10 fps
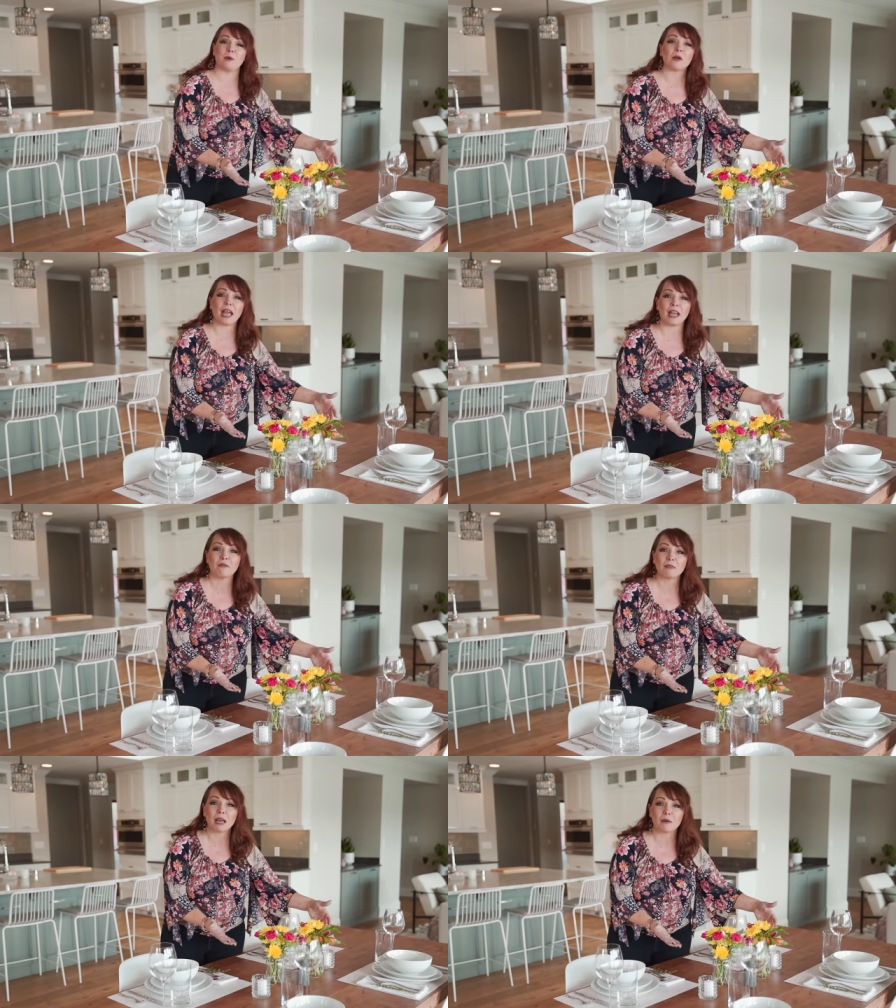bouquet of
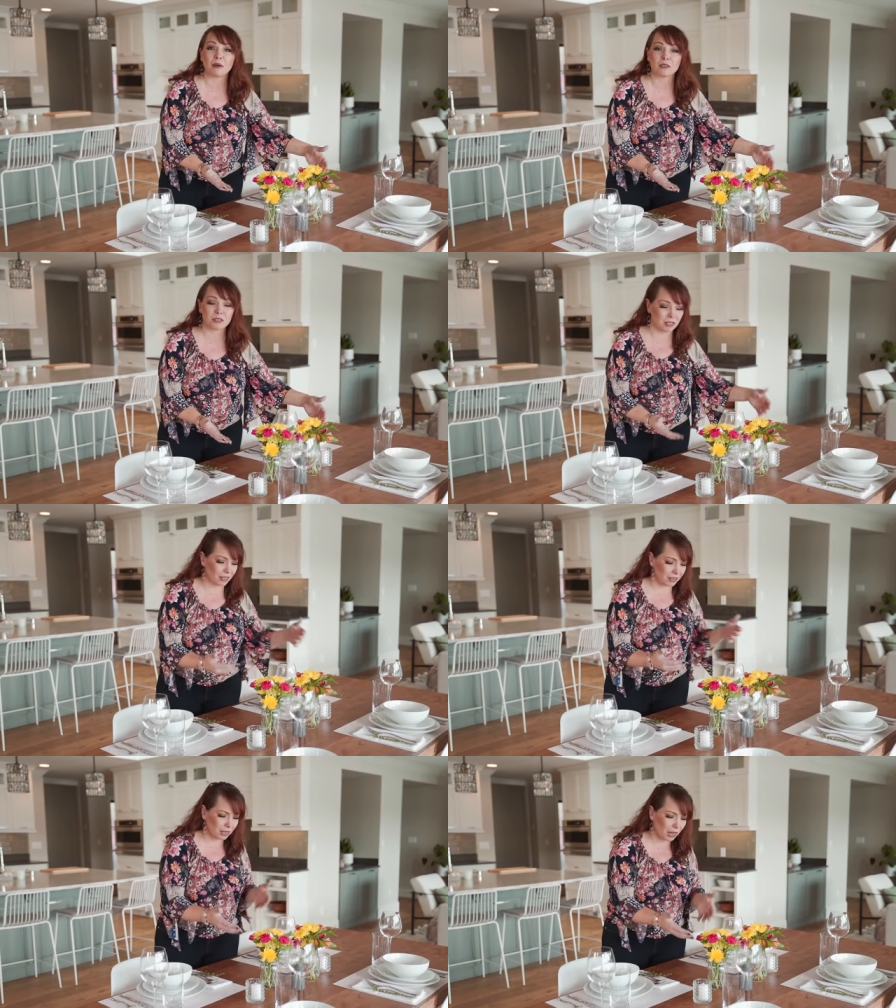flowers.
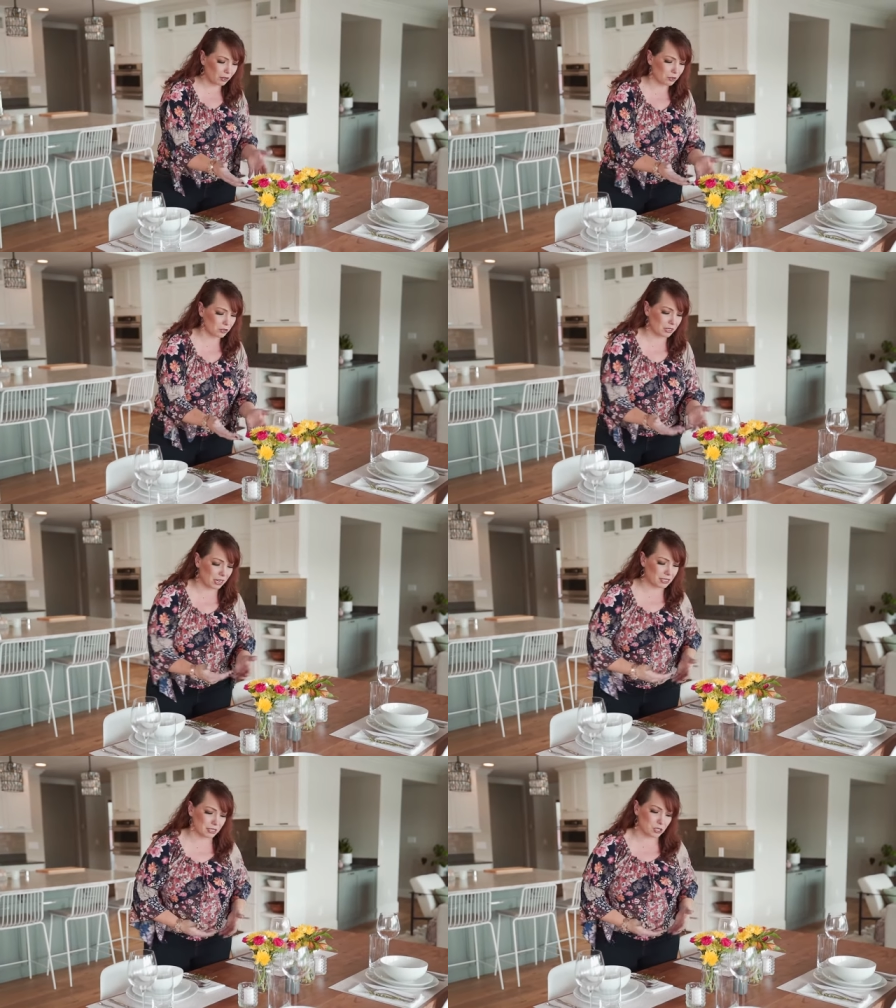The colors are
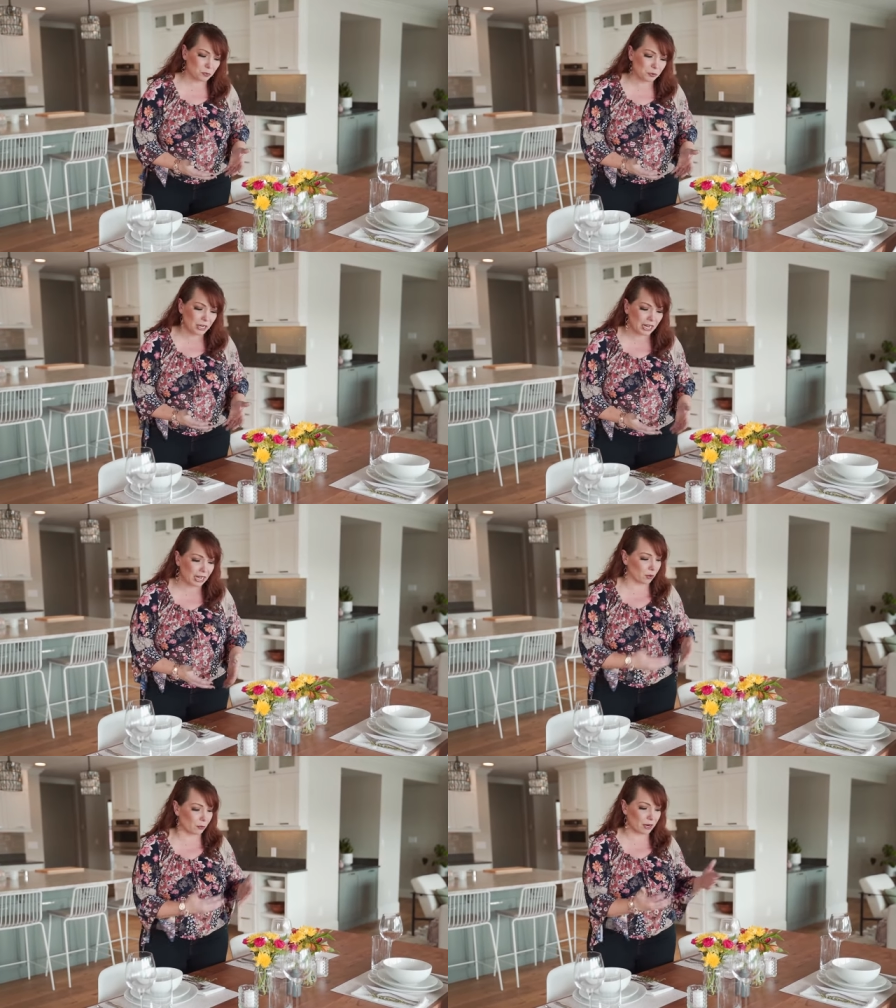nice and
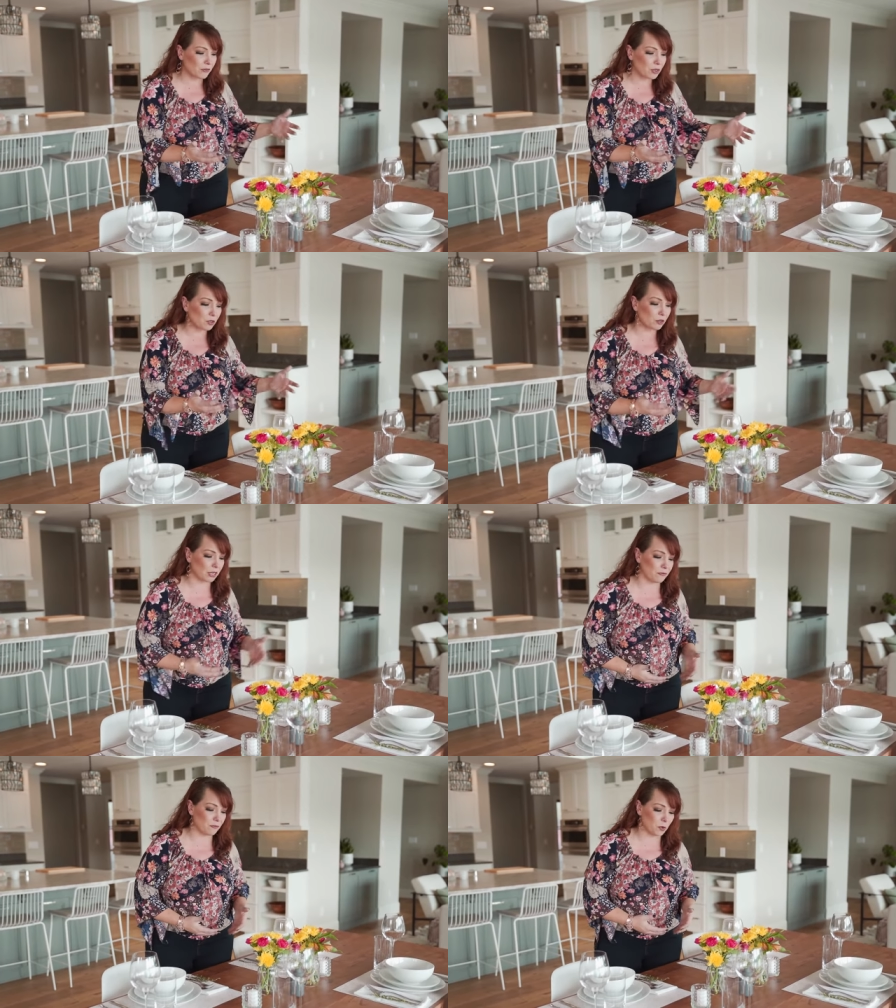springy or whatever you're
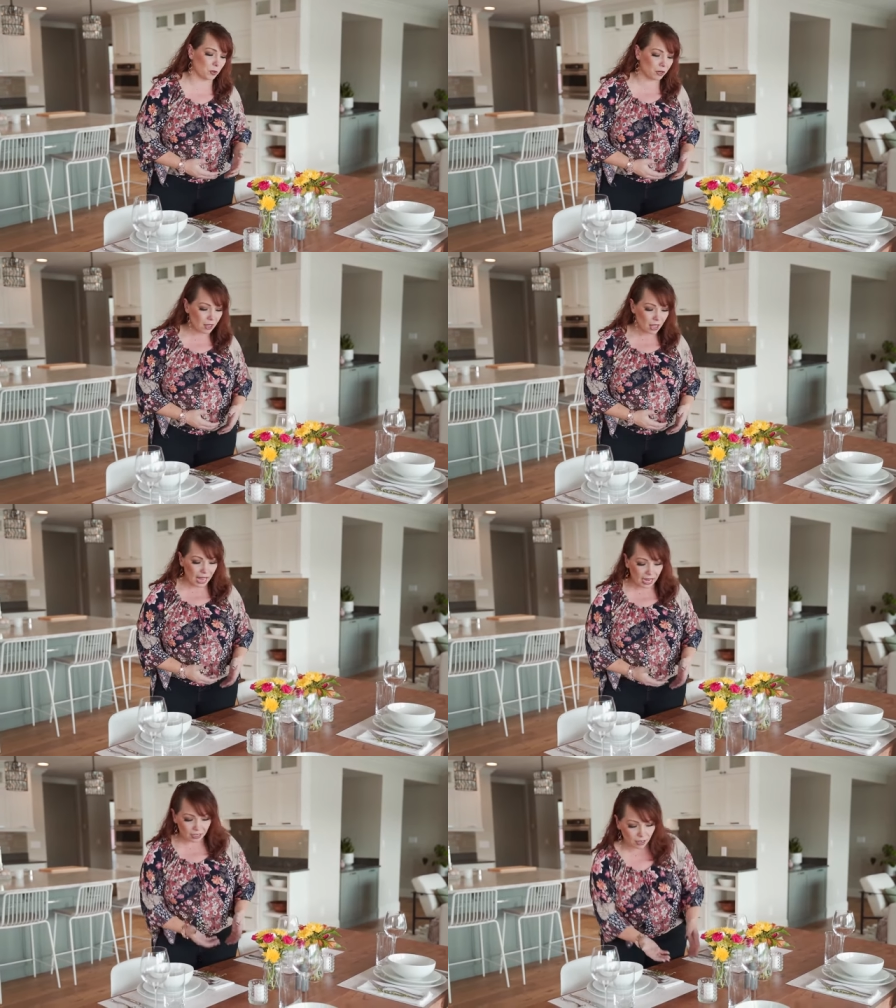looking for.
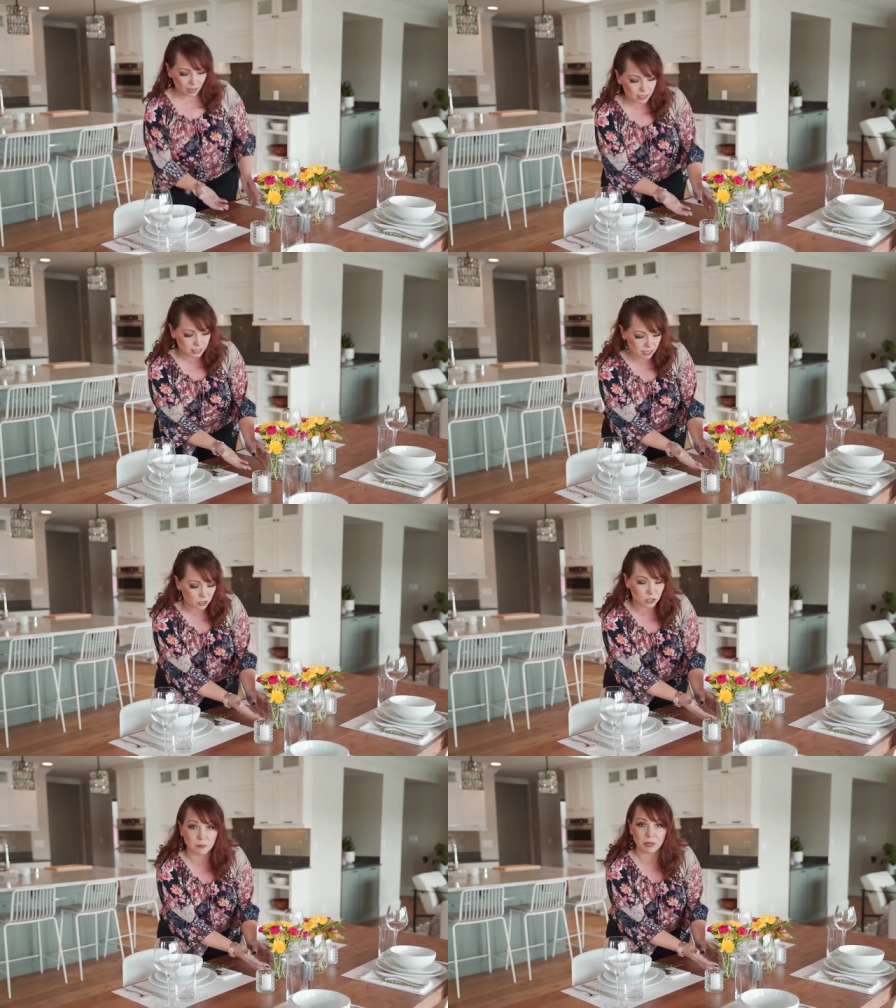And instead of
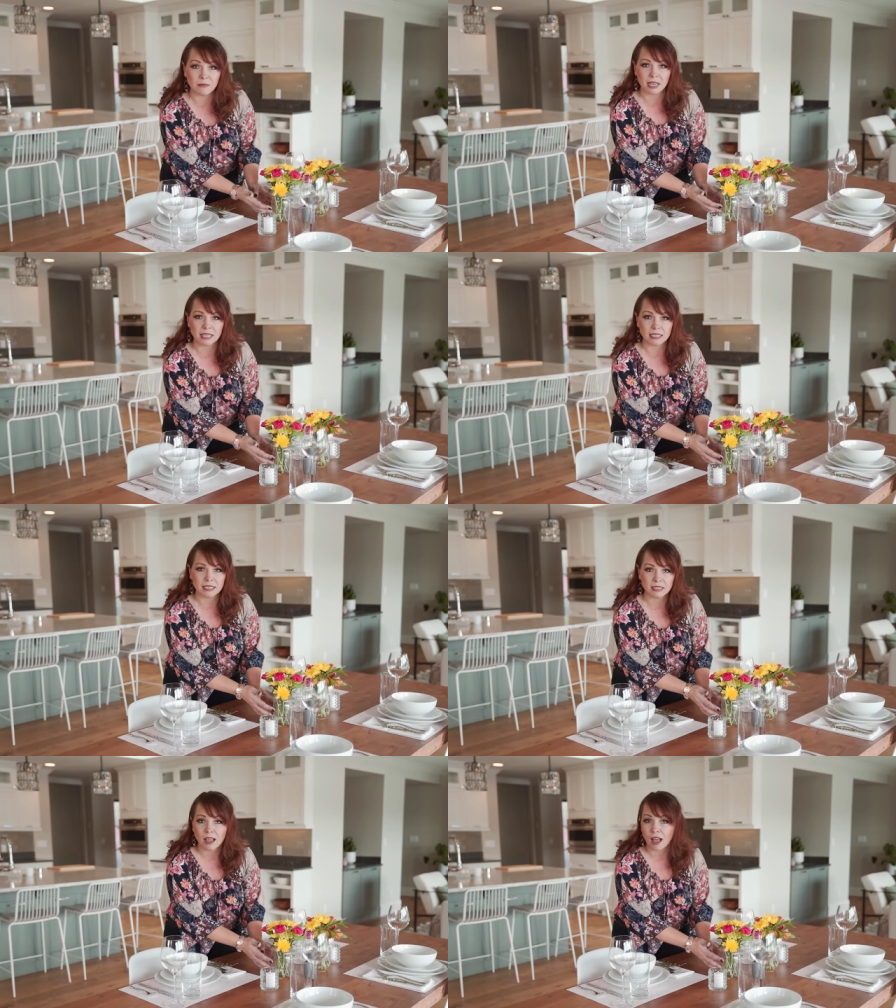using big
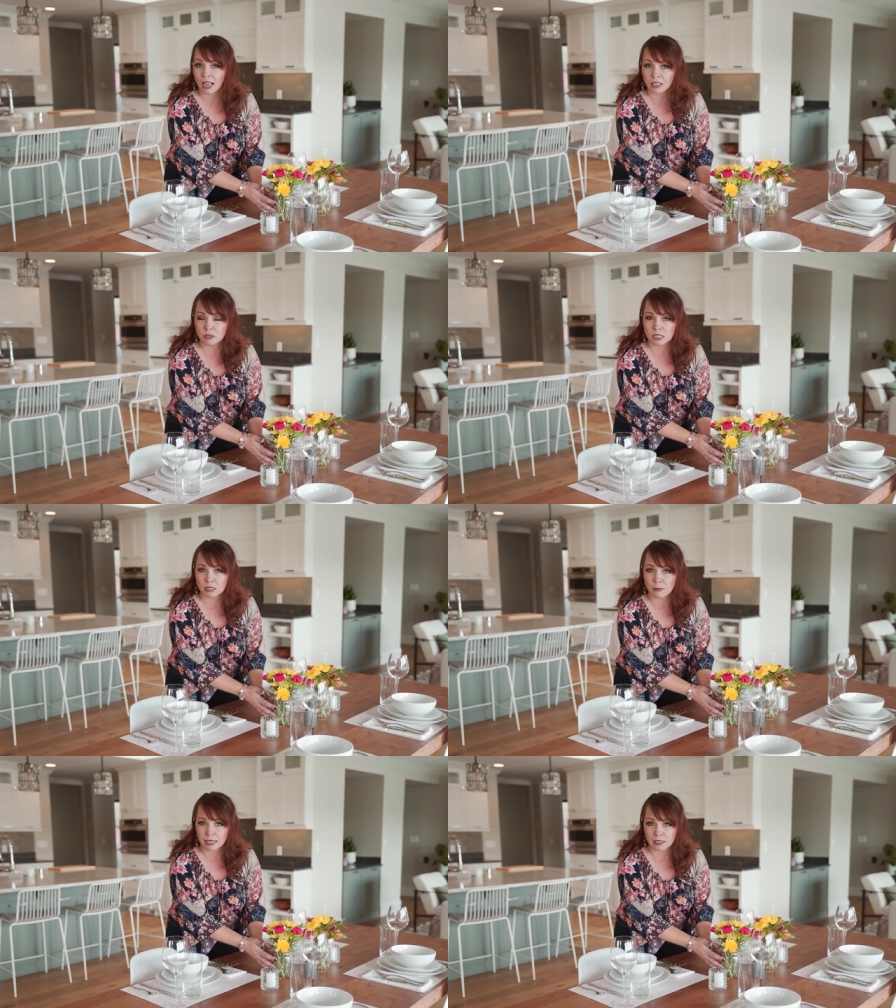vases, I used these
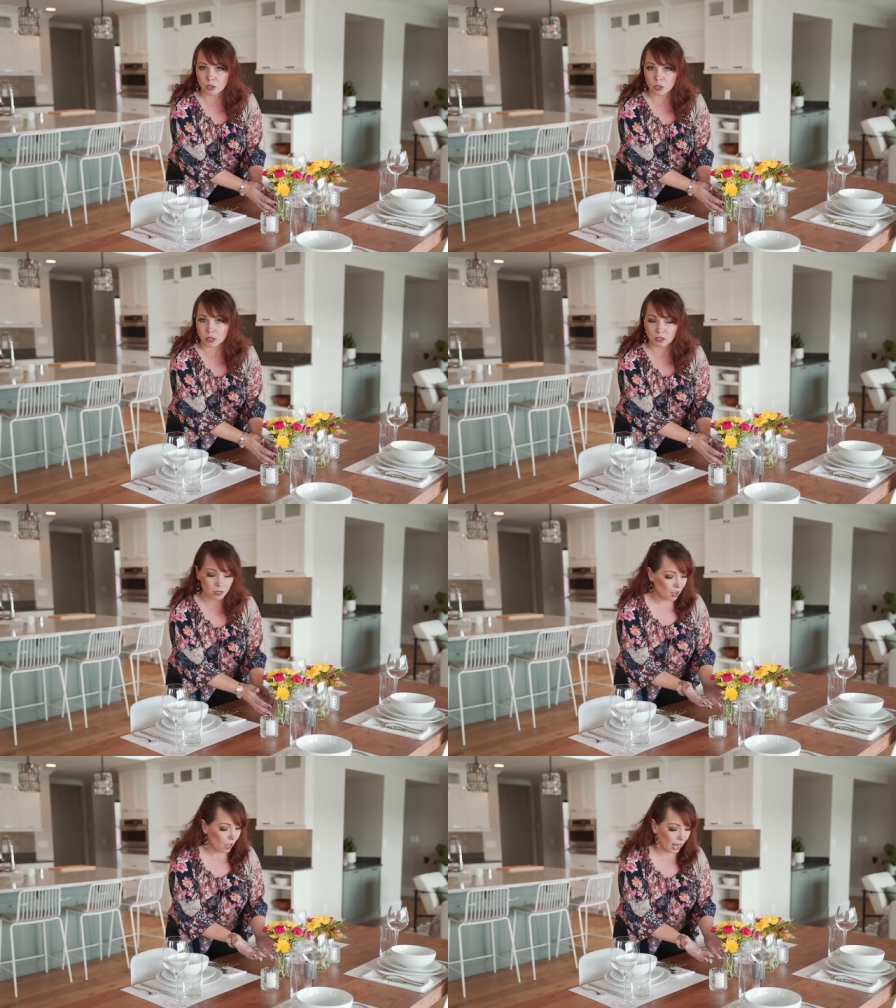mason jars.
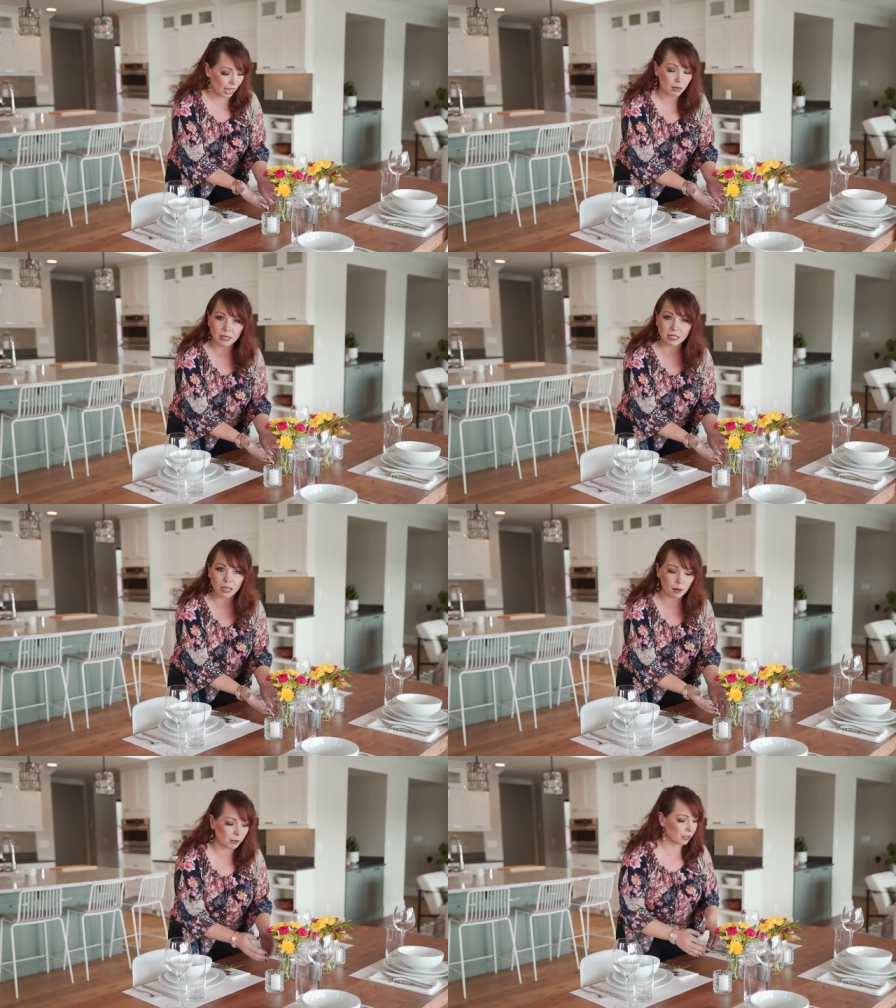I had them in the
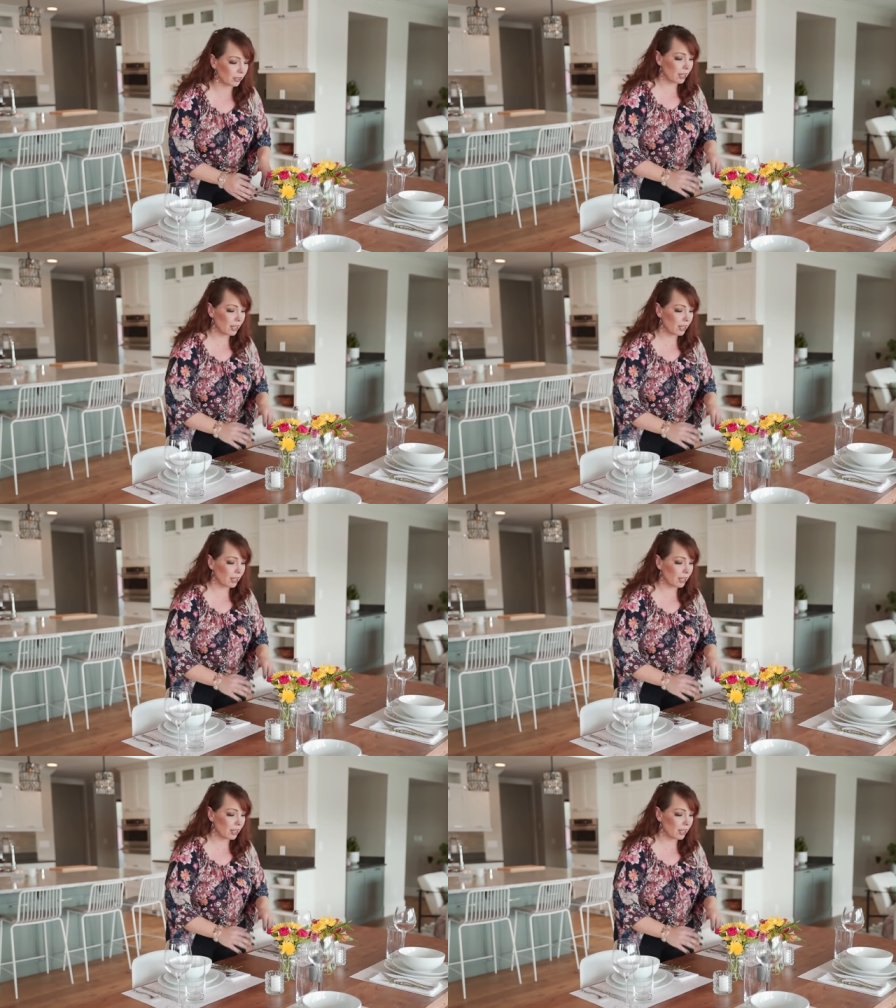cupboard,